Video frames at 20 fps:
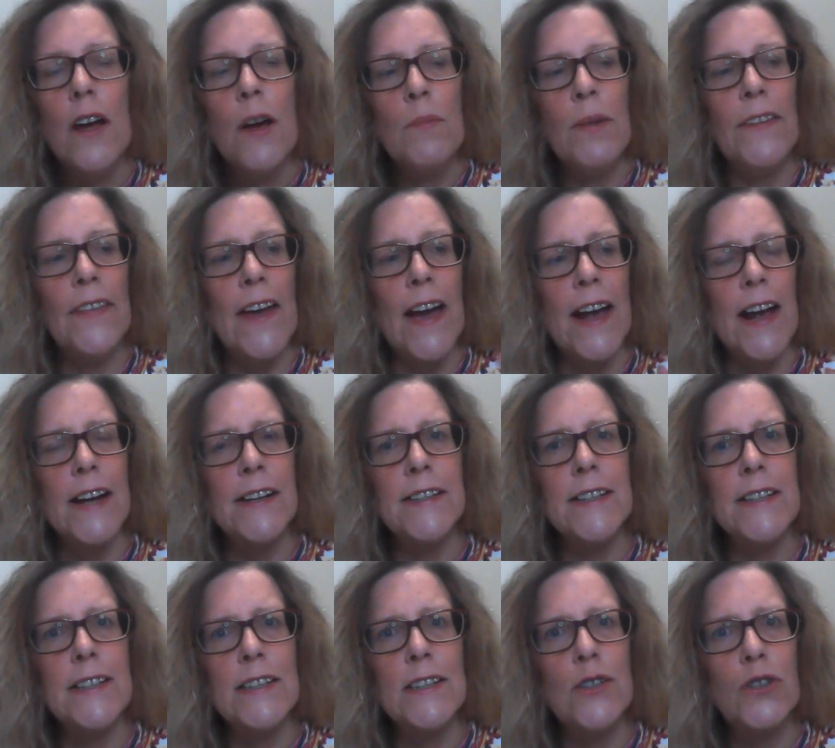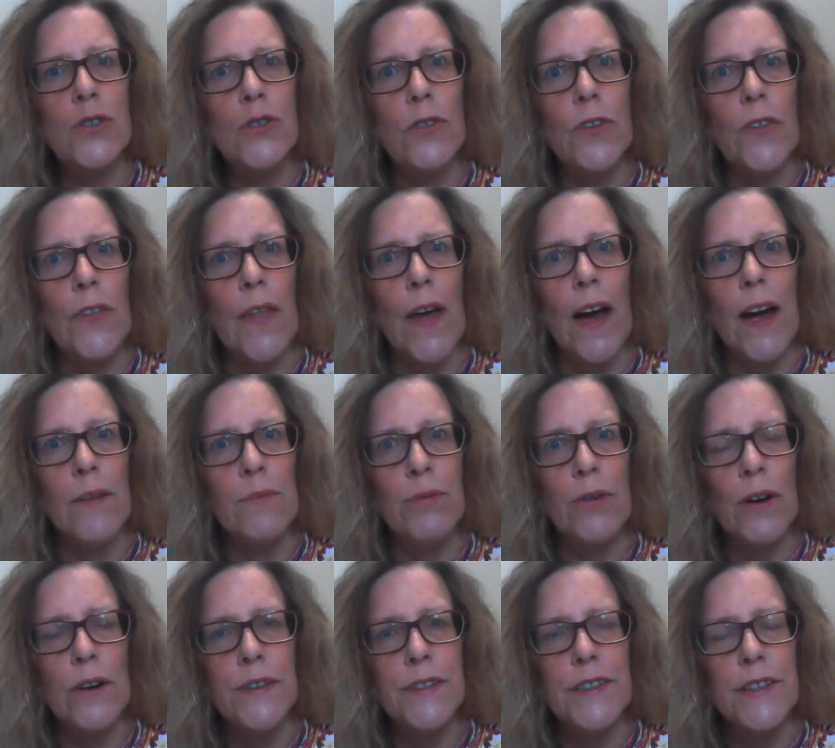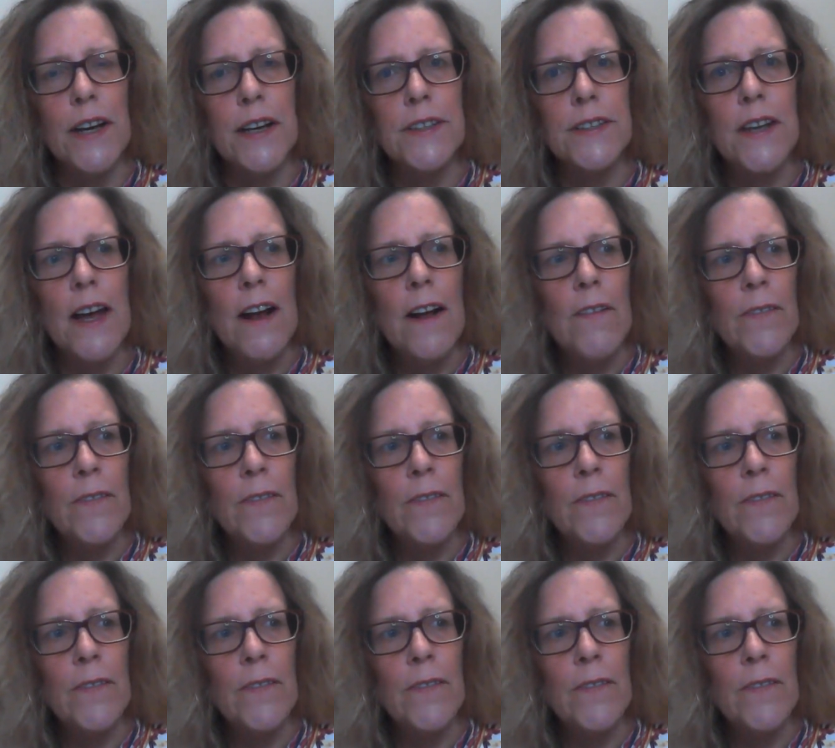But they understood that process.